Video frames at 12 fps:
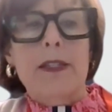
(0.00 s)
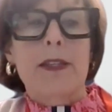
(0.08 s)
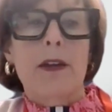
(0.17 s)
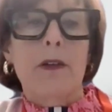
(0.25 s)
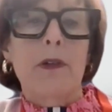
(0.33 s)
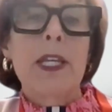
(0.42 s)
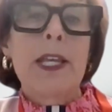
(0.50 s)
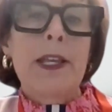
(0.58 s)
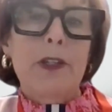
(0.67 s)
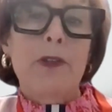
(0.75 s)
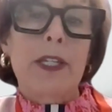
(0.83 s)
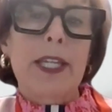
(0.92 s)
So
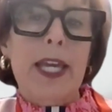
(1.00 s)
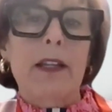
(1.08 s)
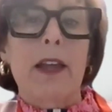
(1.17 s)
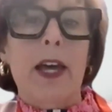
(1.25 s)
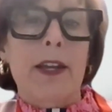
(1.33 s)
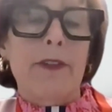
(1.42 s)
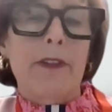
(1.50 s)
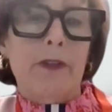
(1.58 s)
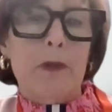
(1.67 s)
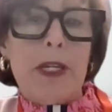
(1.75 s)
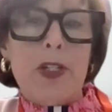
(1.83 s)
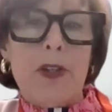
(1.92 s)
you can get a lot of
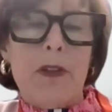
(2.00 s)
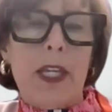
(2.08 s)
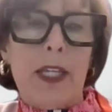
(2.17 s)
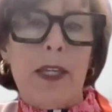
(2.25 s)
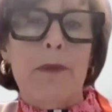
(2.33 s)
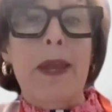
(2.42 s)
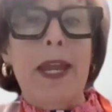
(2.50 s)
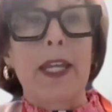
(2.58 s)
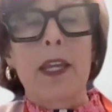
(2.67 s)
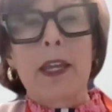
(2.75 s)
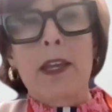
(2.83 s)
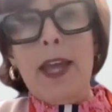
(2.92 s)
information that can
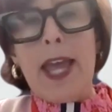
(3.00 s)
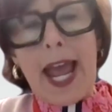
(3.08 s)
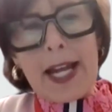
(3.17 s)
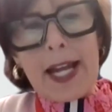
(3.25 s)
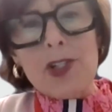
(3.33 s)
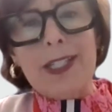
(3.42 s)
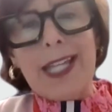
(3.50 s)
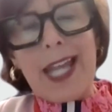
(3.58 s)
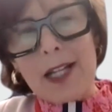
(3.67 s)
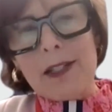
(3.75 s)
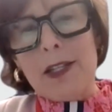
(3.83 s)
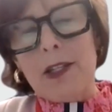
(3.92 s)
make actually
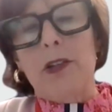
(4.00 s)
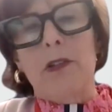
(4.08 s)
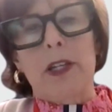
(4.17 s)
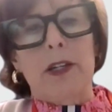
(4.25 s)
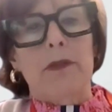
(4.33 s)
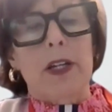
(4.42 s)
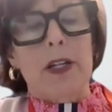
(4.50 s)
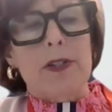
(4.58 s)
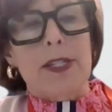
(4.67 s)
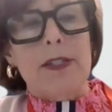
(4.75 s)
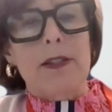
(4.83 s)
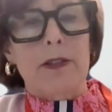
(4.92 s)
executing a rare
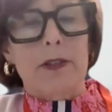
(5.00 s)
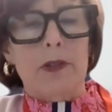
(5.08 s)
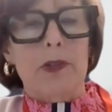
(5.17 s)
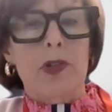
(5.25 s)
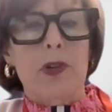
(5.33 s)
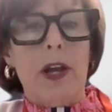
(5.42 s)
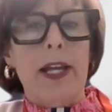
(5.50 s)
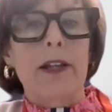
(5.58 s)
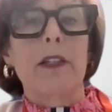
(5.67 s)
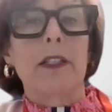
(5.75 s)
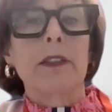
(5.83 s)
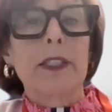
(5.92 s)
disease clinical
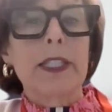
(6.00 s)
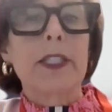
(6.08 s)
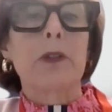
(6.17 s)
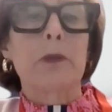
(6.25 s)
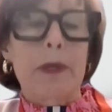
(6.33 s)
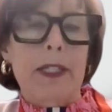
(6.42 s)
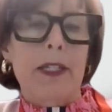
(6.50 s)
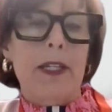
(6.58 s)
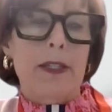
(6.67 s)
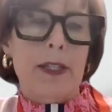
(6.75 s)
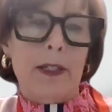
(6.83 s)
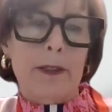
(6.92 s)
trial a little bit
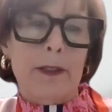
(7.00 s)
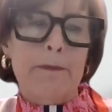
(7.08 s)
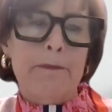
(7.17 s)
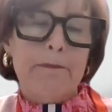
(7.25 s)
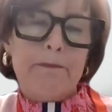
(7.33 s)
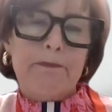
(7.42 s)
easier.